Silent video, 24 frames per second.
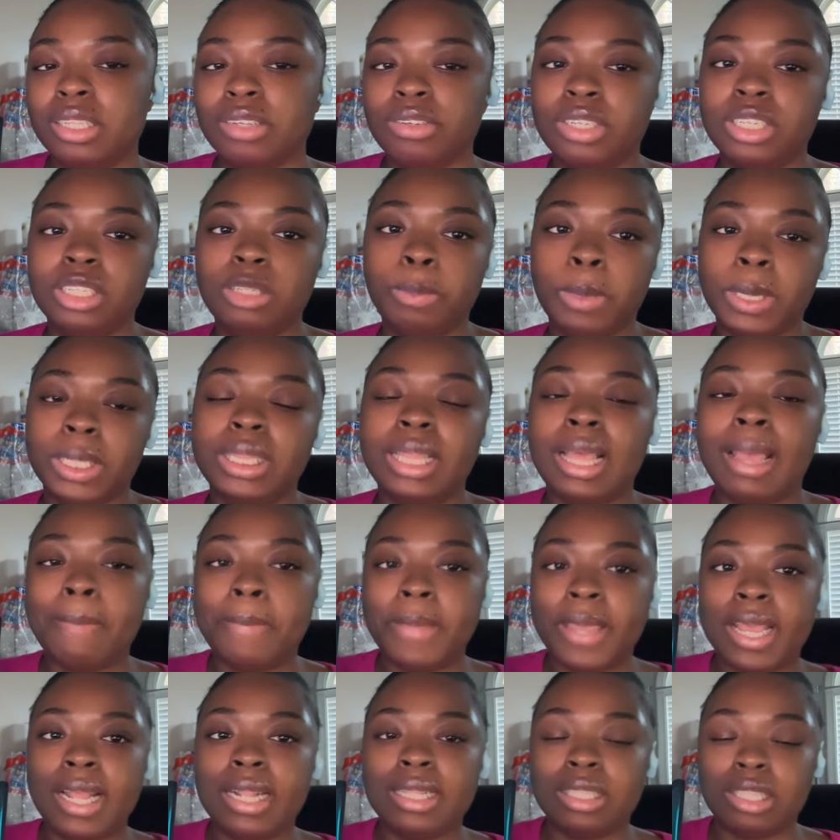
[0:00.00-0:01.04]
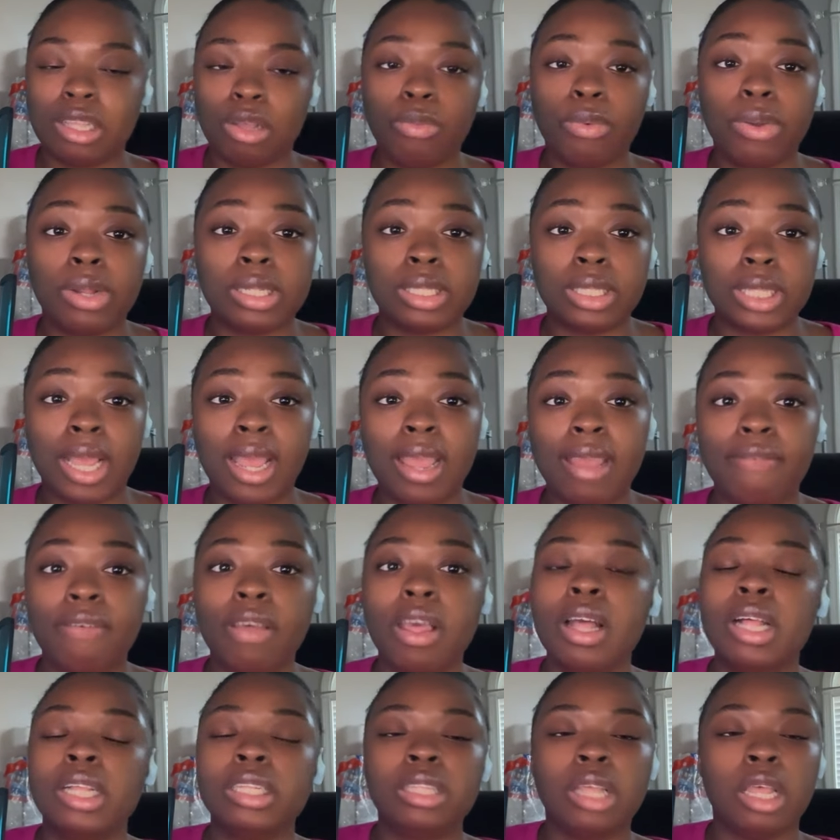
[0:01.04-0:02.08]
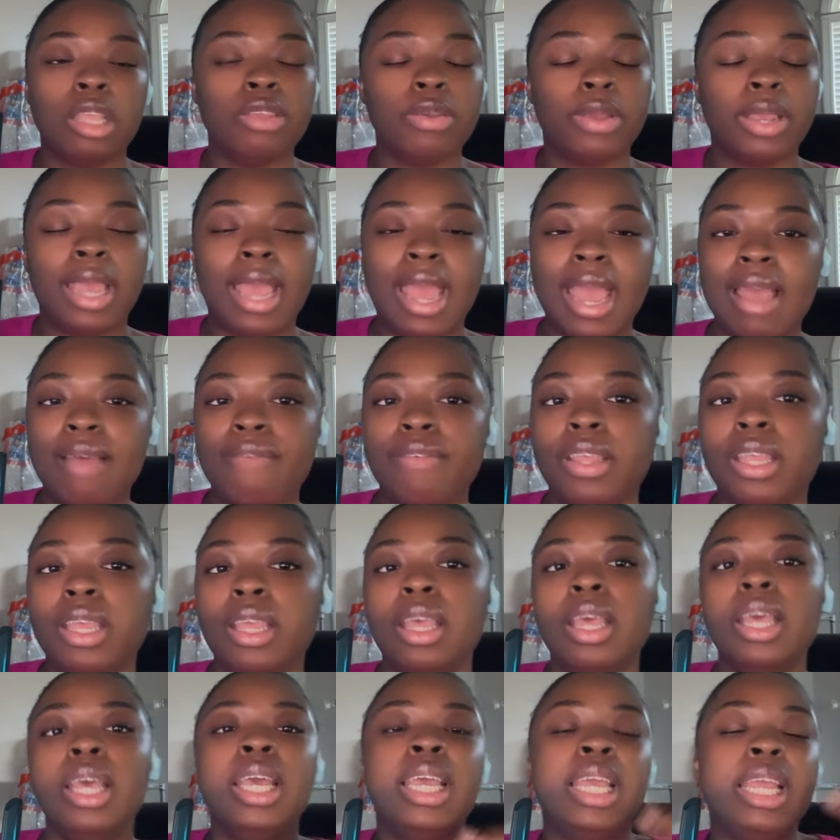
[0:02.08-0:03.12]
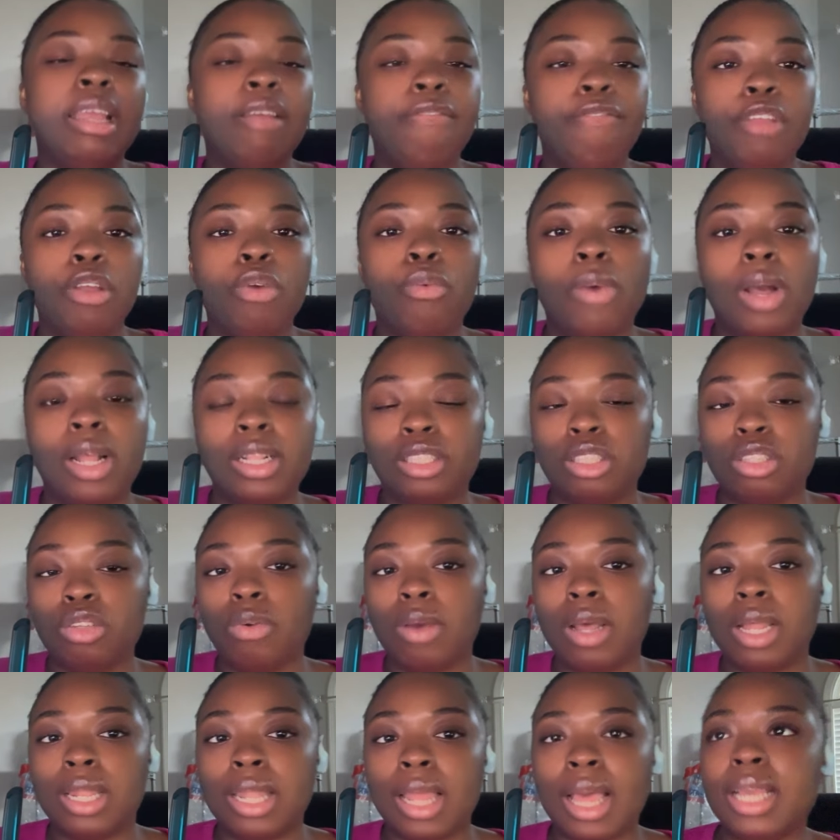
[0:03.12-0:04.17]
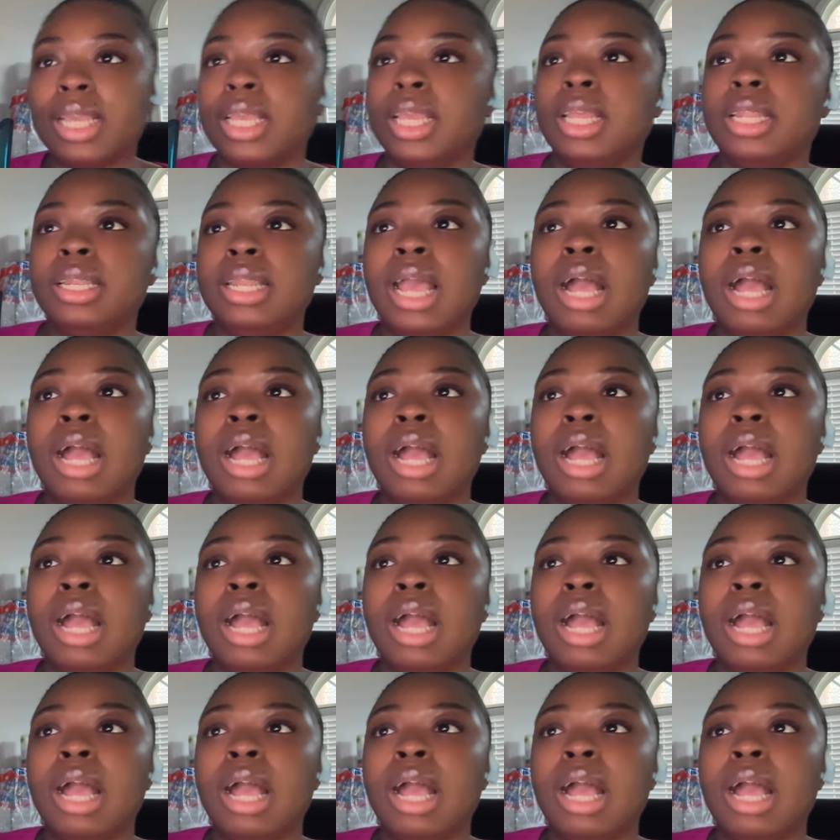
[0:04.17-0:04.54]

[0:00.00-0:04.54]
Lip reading: So just put that PIN somewhere safe so you can have it if you want to unlock it.